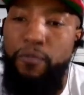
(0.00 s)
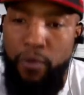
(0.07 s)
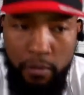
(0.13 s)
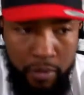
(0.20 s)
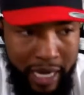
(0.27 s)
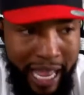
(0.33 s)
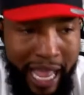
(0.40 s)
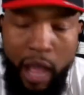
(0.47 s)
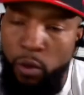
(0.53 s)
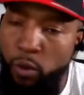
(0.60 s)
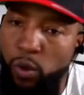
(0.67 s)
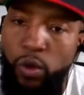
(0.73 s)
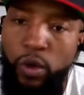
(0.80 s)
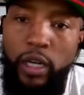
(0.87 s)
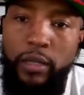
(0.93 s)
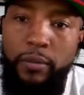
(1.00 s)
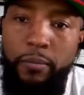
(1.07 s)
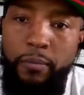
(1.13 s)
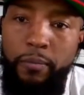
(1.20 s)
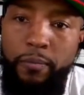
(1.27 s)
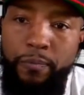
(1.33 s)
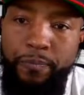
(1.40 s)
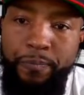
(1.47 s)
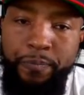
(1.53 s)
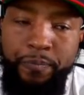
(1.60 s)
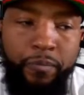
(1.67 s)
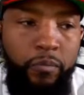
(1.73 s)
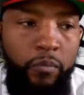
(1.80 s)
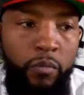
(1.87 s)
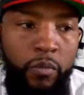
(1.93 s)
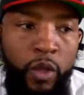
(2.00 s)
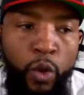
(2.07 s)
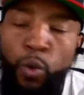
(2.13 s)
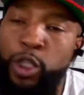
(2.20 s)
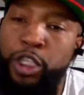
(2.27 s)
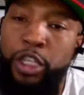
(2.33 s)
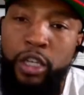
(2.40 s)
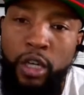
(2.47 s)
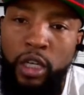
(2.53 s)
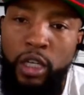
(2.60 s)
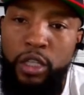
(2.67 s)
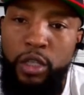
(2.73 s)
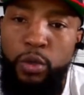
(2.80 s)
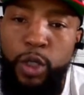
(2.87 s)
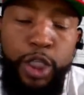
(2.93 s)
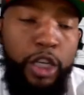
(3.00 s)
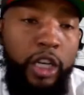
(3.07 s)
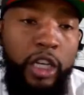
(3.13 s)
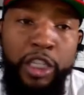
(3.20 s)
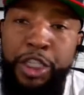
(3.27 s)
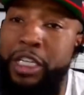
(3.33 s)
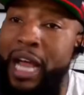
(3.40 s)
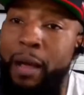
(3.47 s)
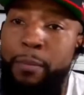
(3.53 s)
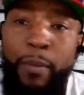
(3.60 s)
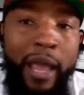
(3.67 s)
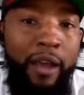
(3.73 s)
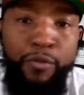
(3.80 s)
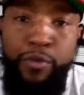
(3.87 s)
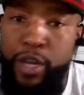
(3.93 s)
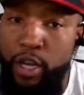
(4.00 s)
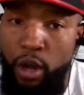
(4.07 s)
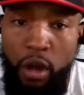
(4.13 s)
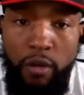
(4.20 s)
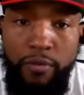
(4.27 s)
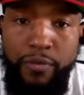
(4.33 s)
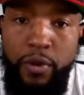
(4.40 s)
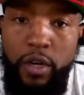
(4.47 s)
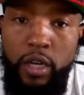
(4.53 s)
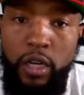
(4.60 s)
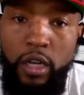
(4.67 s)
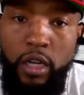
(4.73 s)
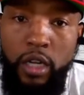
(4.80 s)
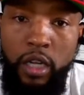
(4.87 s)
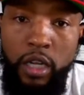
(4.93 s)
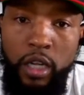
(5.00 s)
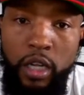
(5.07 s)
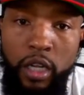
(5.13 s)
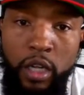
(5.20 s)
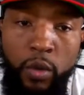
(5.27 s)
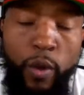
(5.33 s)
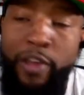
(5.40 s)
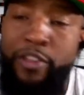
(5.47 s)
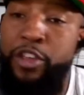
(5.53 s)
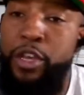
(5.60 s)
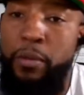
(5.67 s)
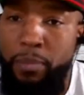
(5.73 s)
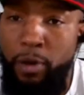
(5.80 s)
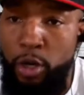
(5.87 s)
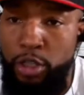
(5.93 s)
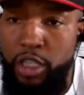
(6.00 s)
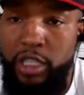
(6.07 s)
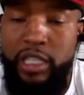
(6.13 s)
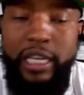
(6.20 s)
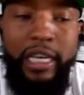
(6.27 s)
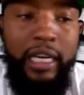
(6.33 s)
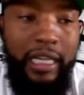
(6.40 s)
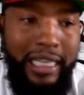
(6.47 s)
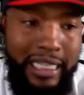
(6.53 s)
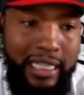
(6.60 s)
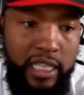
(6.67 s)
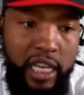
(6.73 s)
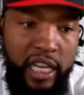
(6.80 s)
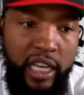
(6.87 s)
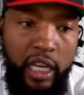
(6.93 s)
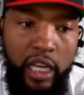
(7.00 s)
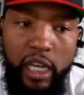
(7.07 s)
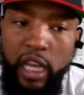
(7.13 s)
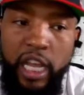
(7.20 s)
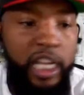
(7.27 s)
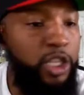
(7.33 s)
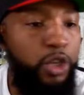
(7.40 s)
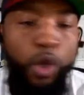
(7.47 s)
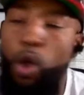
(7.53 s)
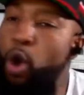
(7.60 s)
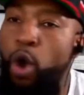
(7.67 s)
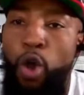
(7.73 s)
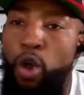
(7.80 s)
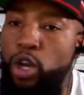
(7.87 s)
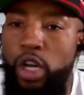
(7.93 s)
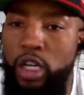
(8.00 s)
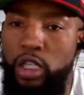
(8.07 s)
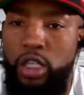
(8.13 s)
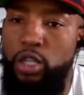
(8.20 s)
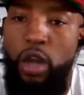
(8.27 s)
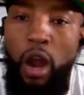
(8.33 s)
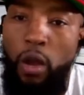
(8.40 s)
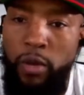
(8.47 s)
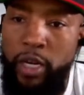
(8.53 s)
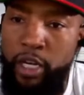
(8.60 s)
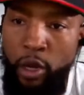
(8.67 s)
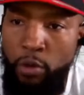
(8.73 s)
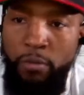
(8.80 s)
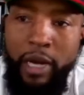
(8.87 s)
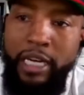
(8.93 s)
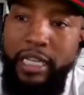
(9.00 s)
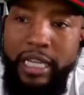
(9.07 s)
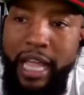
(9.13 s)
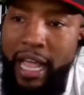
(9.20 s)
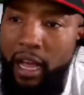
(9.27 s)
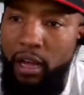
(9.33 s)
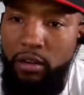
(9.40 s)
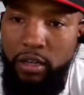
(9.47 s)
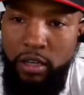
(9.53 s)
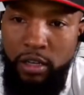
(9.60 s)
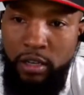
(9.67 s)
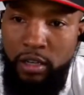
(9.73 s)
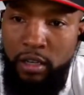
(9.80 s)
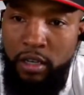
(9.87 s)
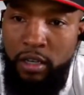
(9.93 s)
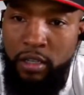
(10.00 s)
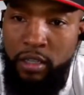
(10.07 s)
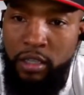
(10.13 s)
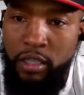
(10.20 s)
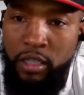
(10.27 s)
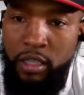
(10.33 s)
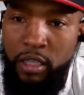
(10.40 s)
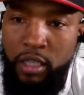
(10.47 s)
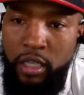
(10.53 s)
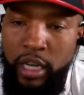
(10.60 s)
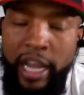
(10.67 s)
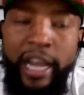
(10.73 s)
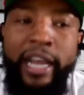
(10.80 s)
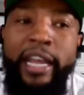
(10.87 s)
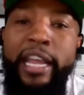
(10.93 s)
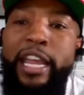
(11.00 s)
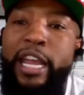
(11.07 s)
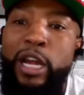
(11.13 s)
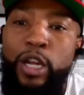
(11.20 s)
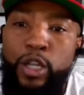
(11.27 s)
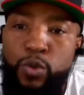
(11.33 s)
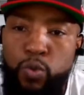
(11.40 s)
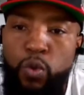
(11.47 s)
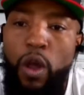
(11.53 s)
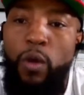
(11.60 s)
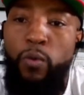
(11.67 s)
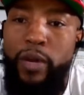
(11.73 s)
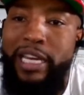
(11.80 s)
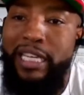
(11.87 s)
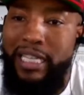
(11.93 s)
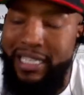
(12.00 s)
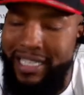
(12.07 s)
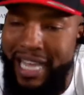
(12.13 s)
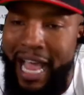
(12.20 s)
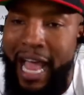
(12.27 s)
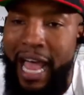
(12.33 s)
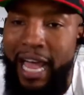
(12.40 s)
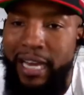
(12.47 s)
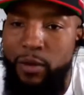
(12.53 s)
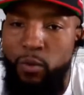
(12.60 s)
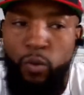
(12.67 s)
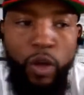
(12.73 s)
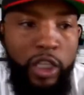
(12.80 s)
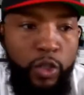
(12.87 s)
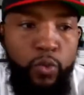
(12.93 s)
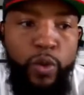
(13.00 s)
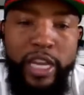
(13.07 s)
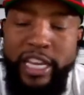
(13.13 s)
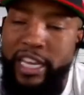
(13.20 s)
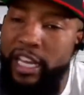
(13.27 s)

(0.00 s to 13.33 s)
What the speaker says: From now on, what you're going to do is you're going to shop every offer, whether you're purchasing, leasing, it's all going to start with no money down. And here's what we decide. Once we